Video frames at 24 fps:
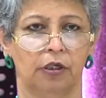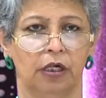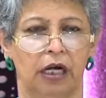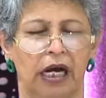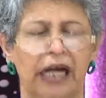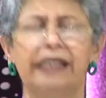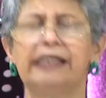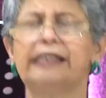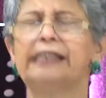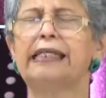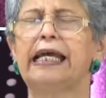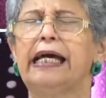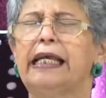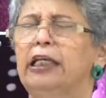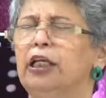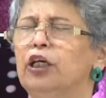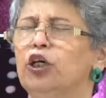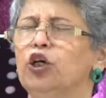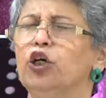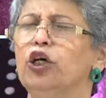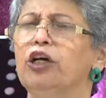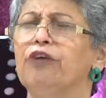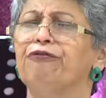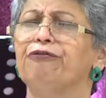I tell
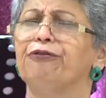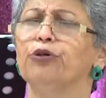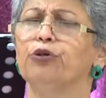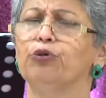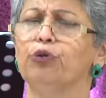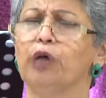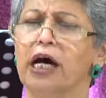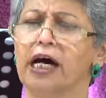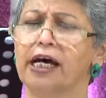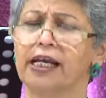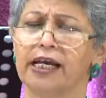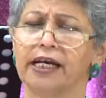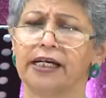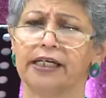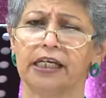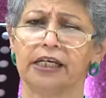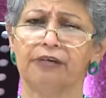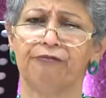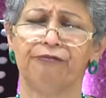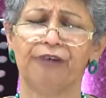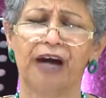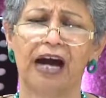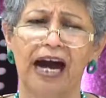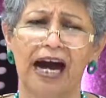you, if you are a
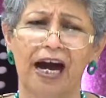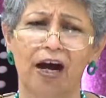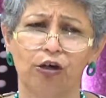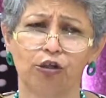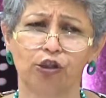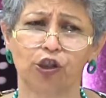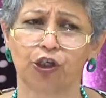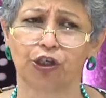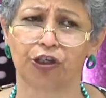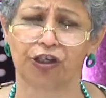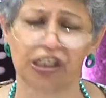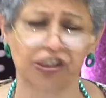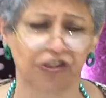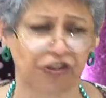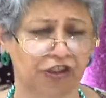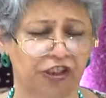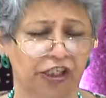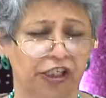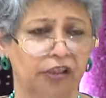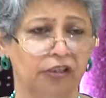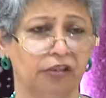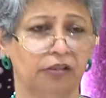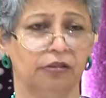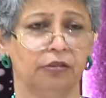devout
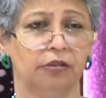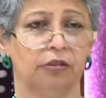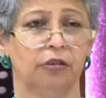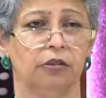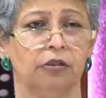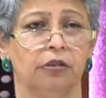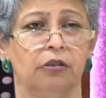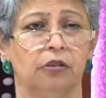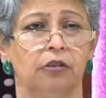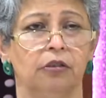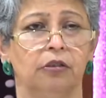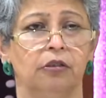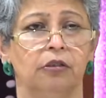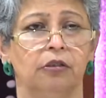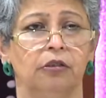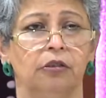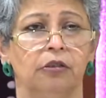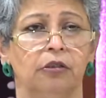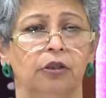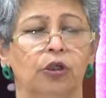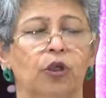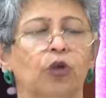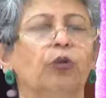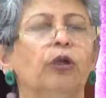Christian,
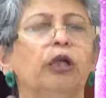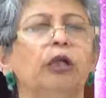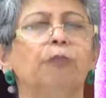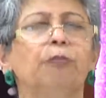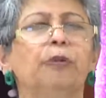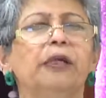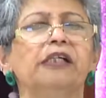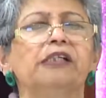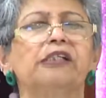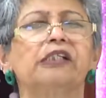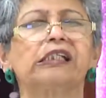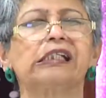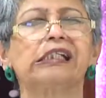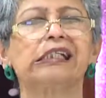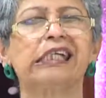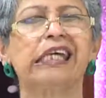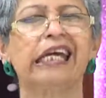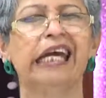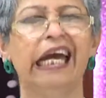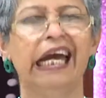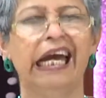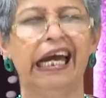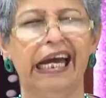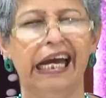you will be
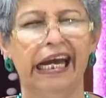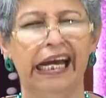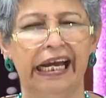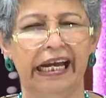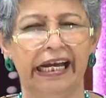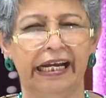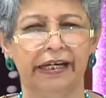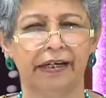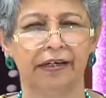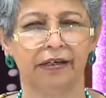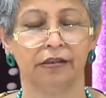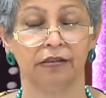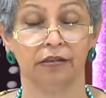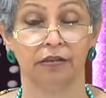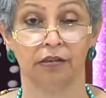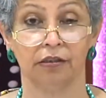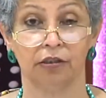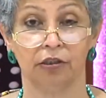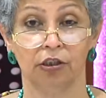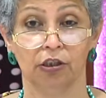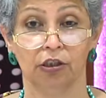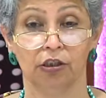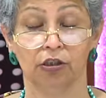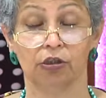scared
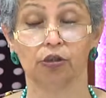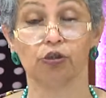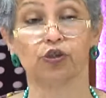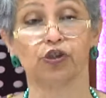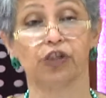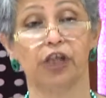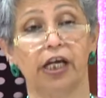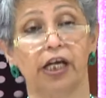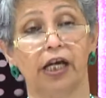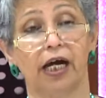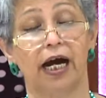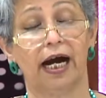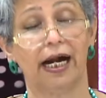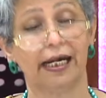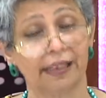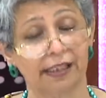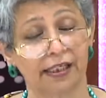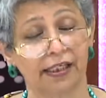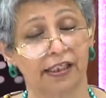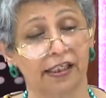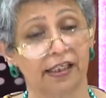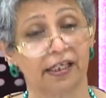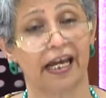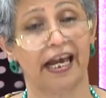to say,
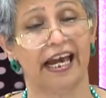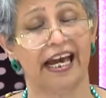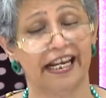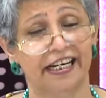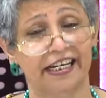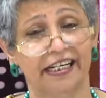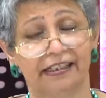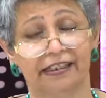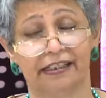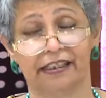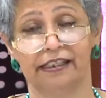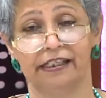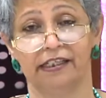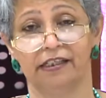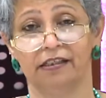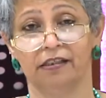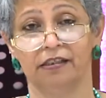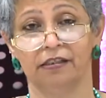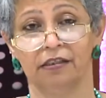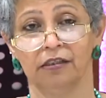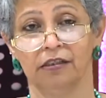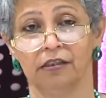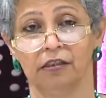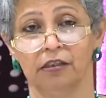utter anything
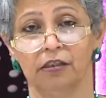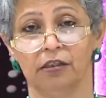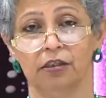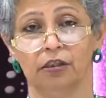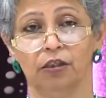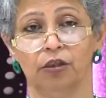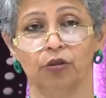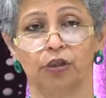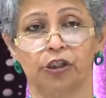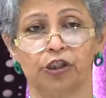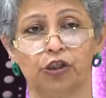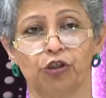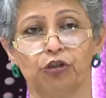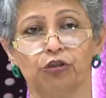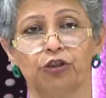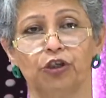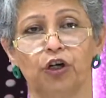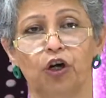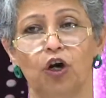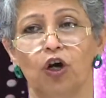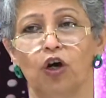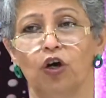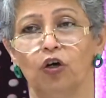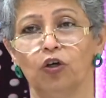which you
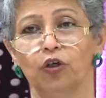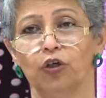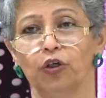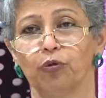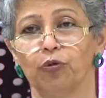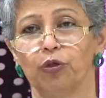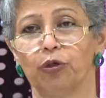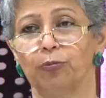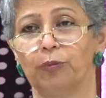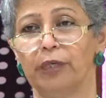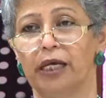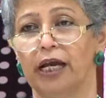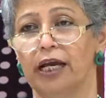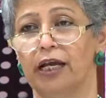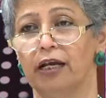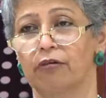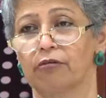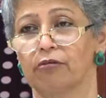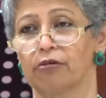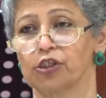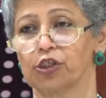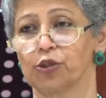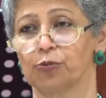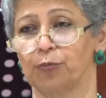know you will be held
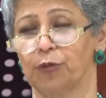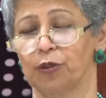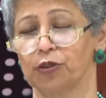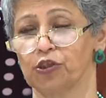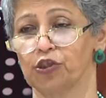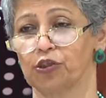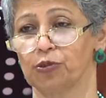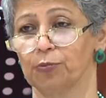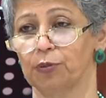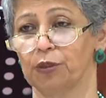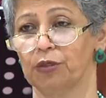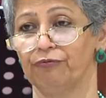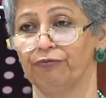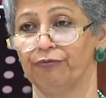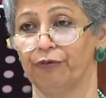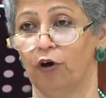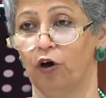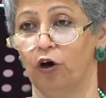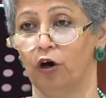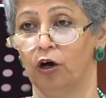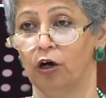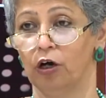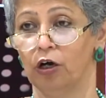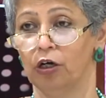responsible for.
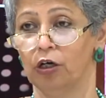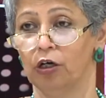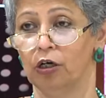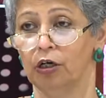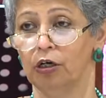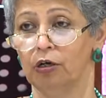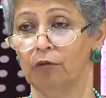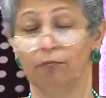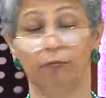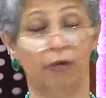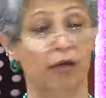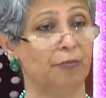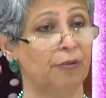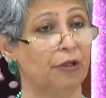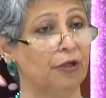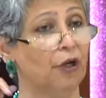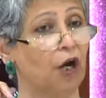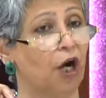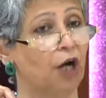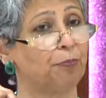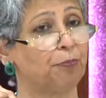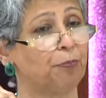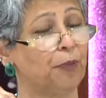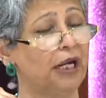Maybe
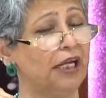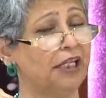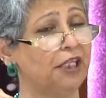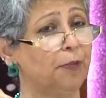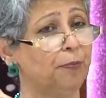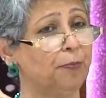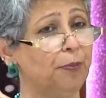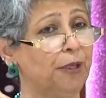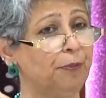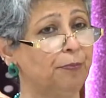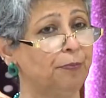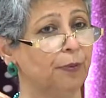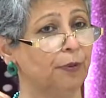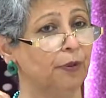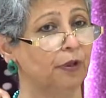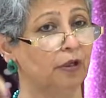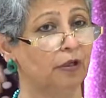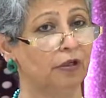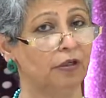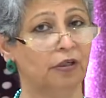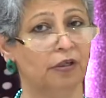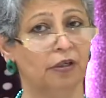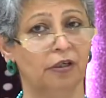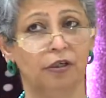not by the people,
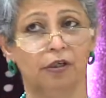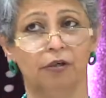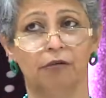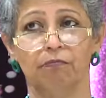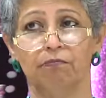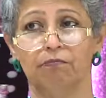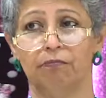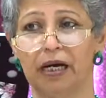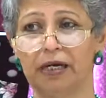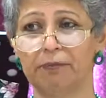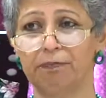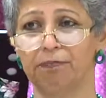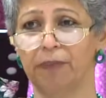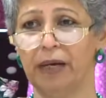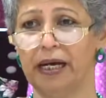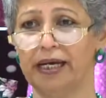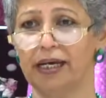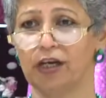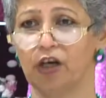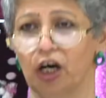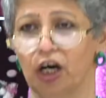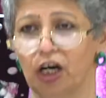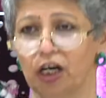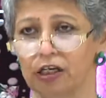but by
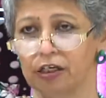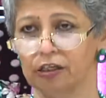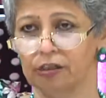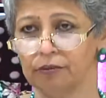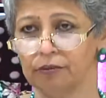God.